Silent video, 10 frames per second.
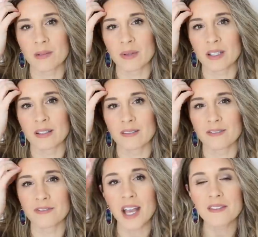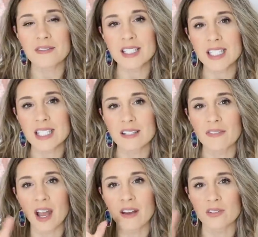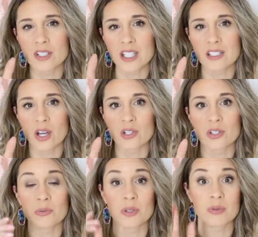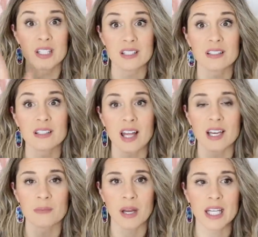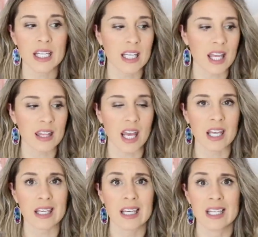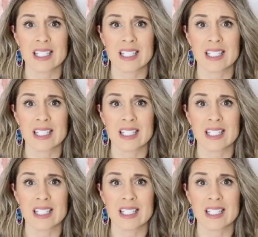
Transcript: been 565 or 600 which was still a lot of money and then